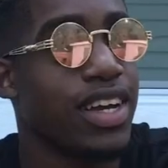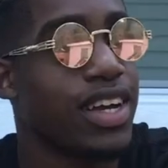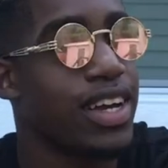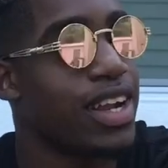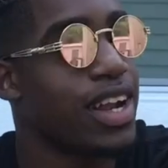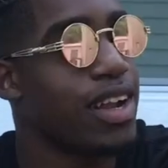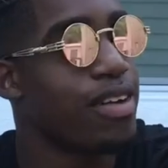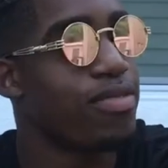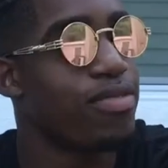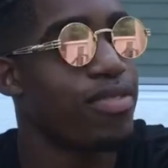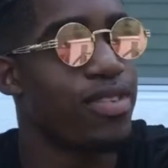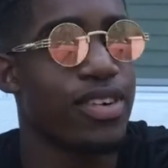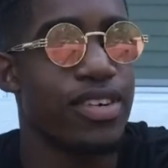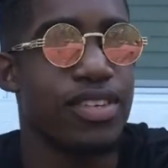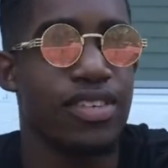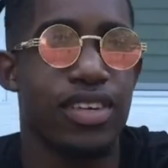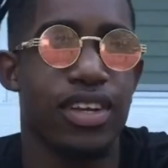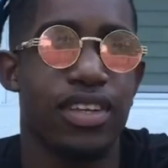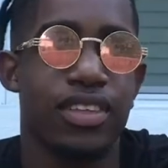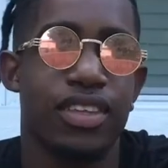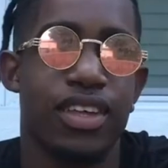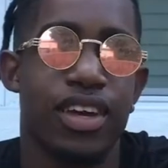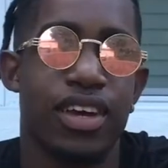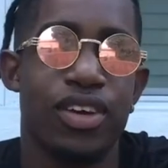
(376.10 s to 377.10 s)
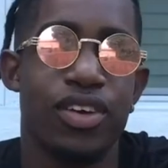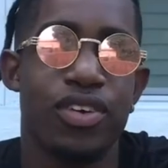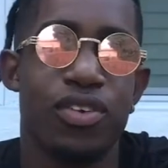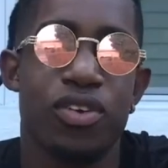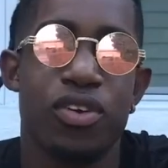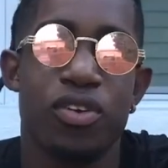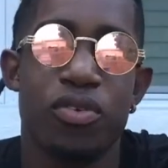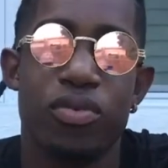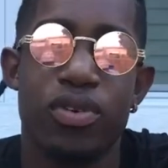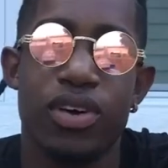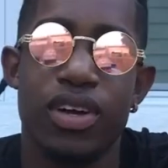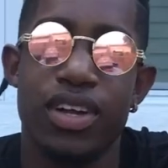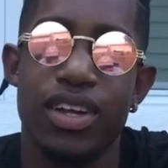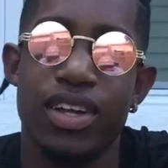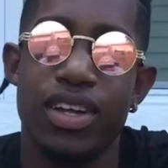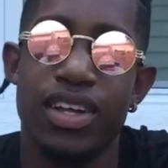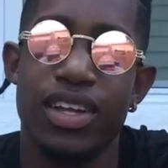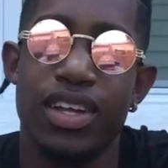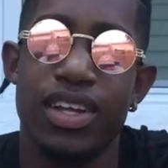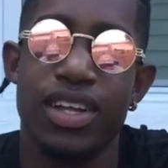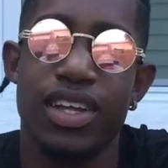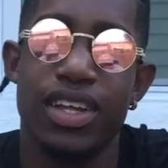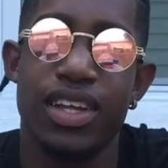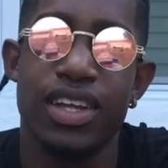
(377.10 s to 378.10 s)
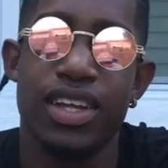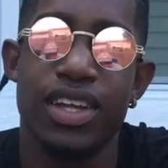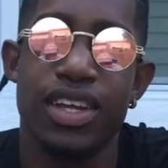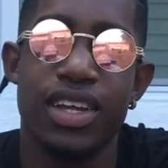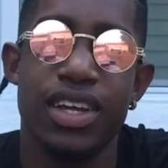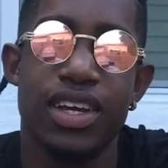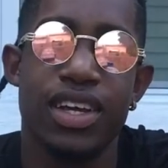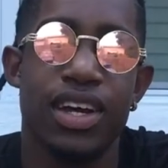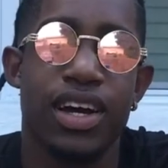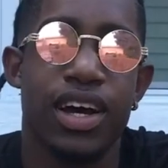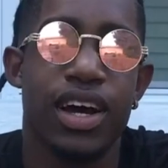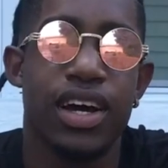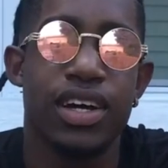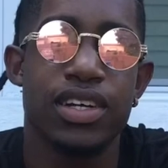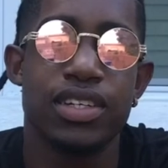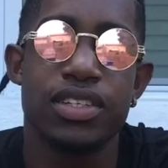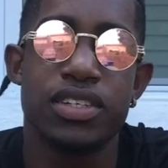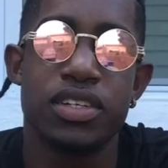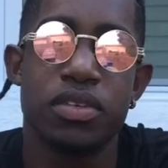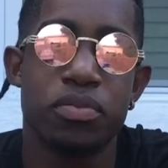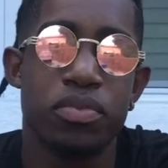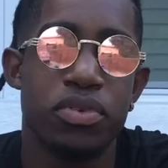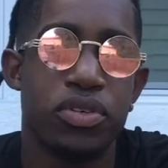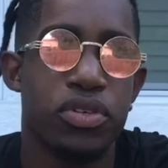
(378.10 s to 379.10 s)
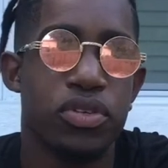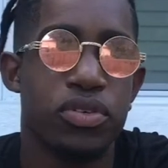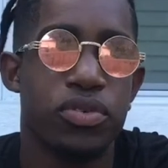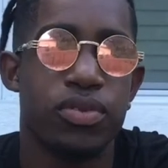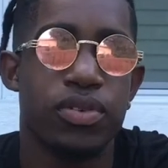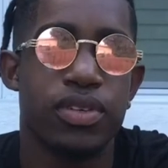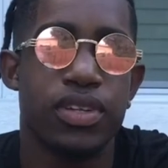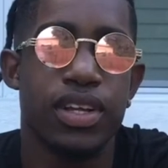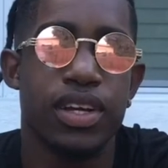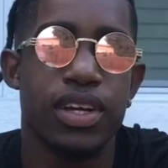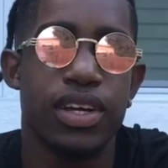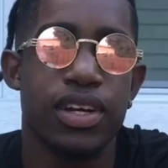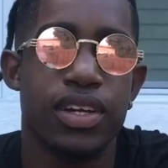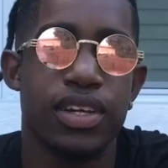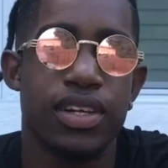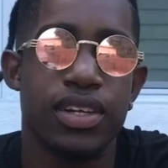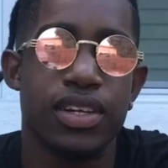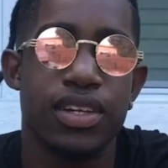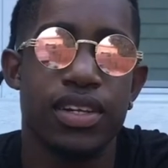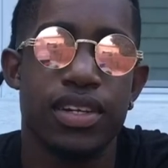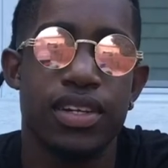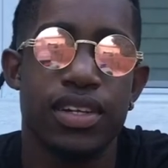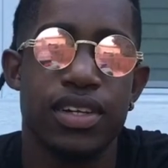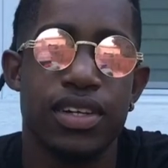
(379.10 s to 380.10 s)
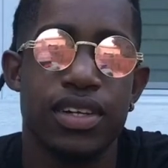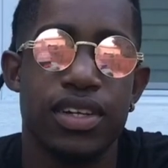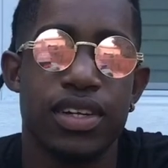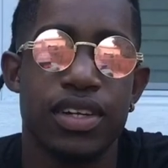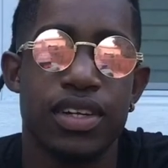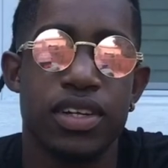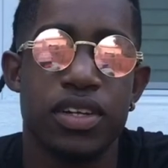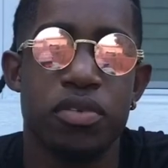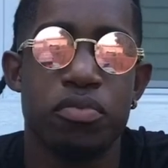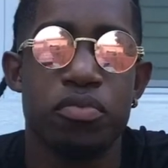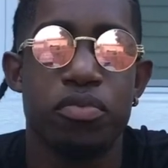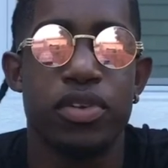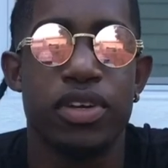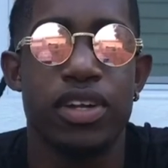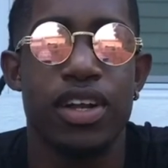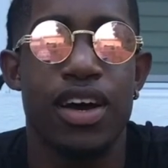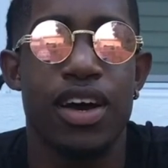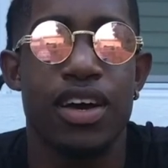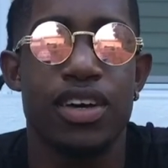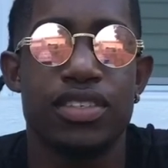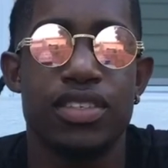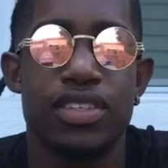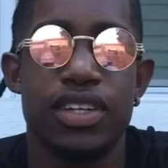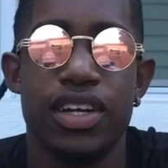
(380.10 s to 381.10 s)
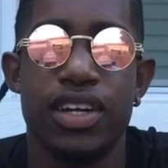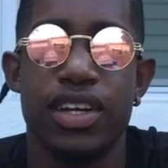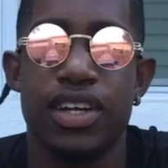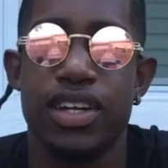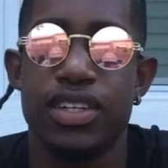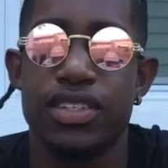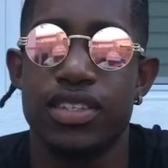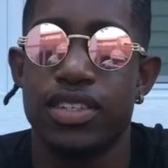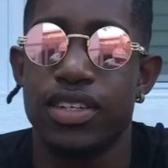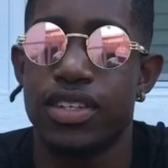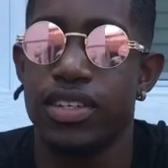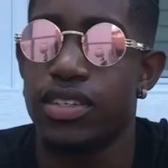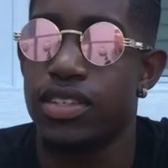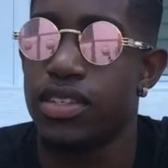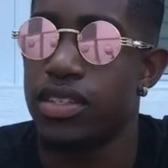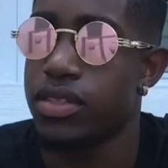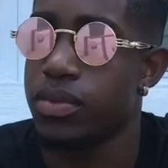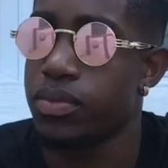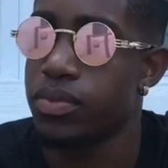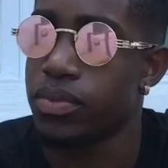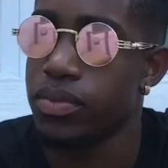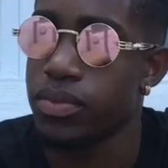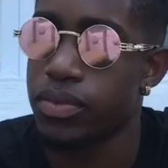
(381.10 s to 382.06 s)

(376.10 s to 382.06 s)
And at first I thought, you know what, I shouldn't be doing that. But now I see it as this.